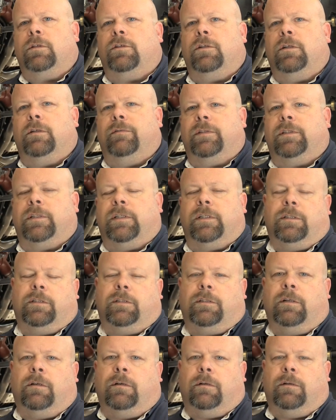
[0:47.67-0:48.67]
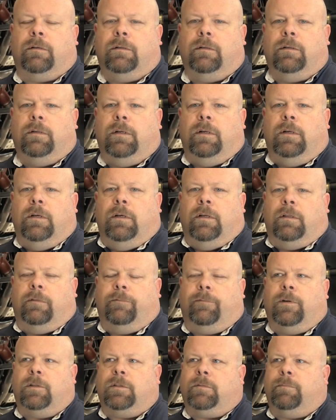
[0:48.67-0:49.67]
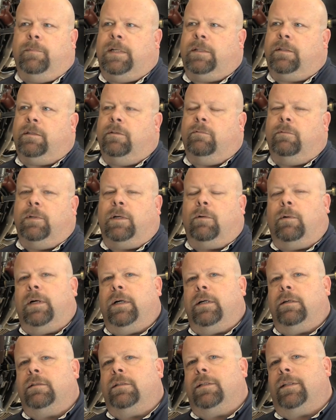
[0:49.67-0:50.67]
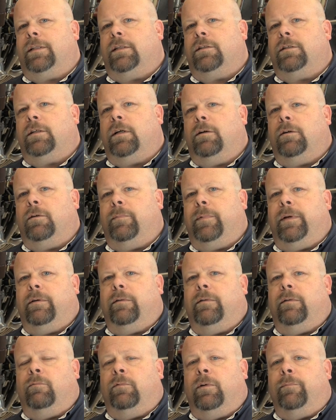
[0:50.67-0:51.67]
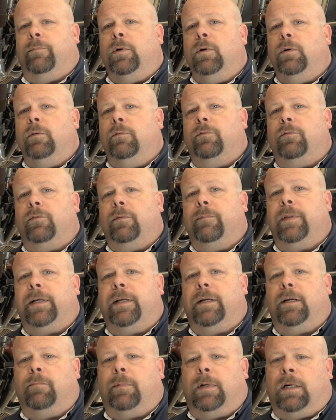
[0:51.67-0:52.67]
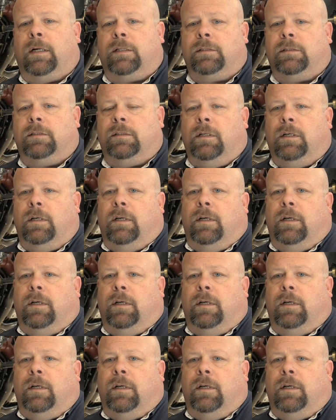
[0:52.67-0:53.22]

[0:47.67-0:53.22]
servicing the starter. The first method requires that the starter be removed from the gearbox